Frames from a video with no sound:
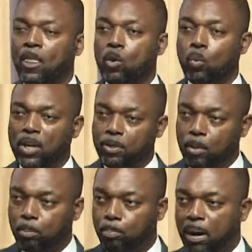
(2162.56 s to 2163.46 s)
with
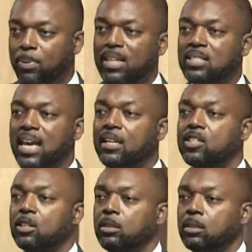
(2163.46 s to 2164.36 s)
public
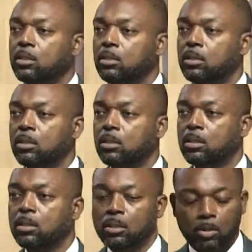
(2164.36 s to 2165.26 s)
sector,
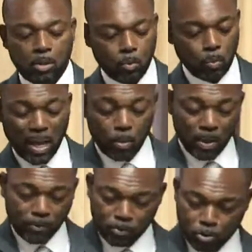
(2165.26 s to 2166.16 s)

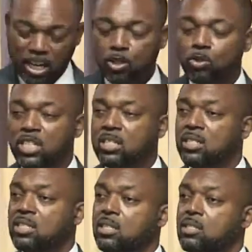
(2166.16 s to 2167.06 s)
with trade
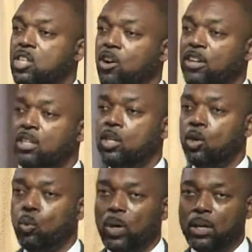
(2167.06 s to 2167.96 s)
unions,
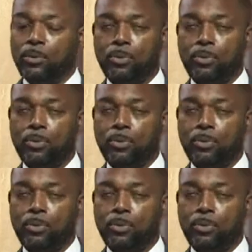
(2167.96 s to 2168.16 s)
with